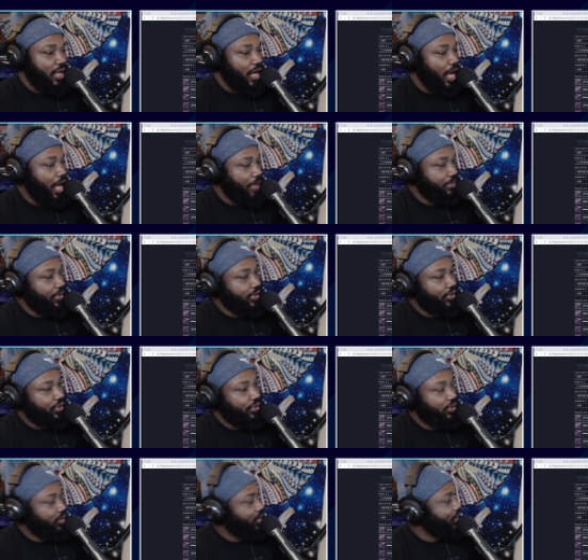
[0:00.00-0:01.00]
how
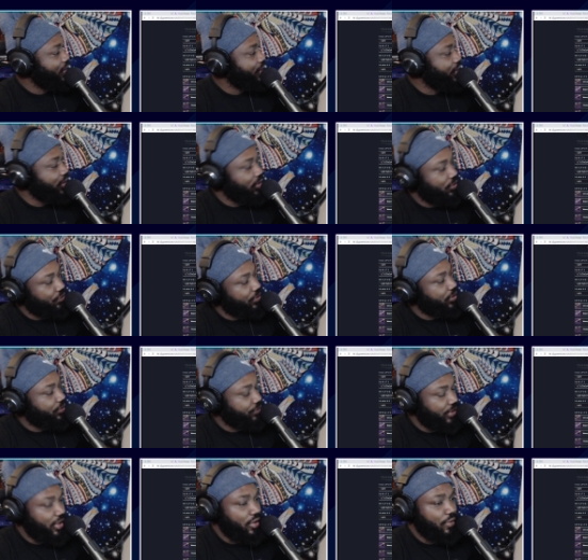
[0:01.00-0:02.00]
much the
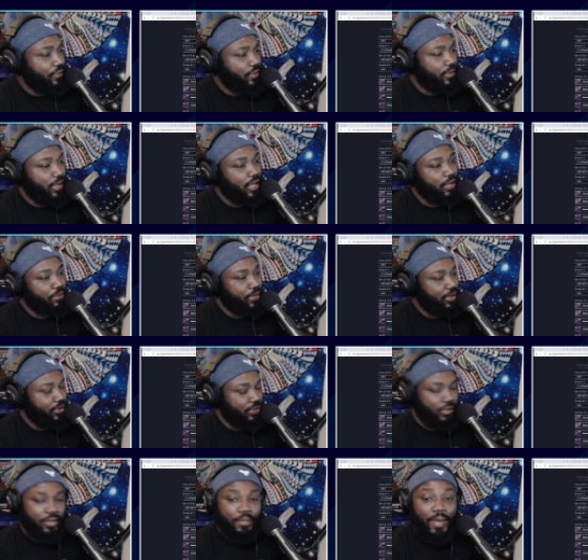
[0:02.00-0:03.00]
increased reload from
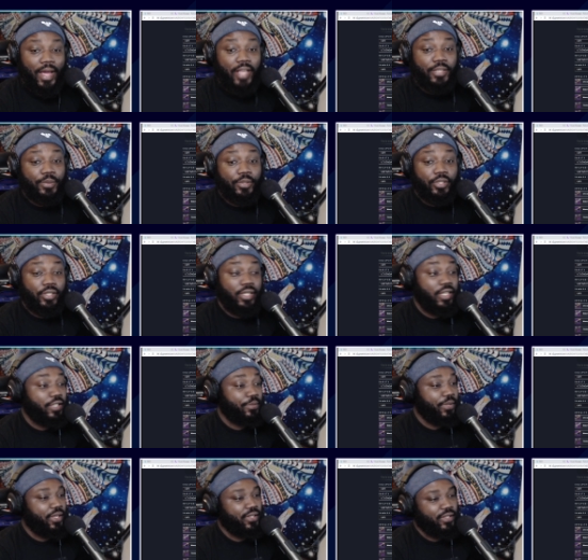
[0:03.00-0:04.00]
elemental capacitor
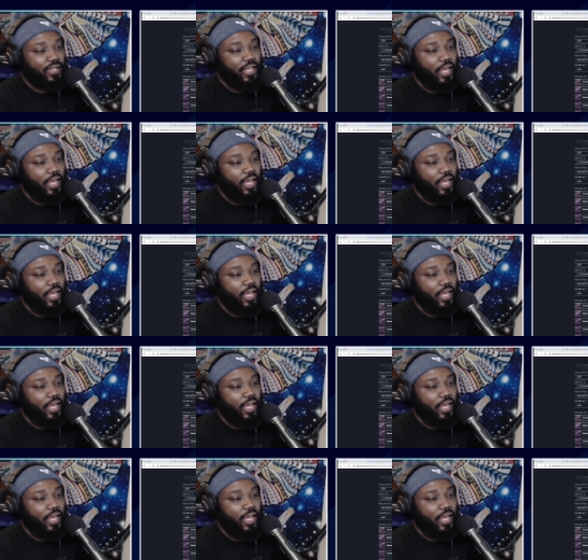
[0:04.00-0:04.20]
is because the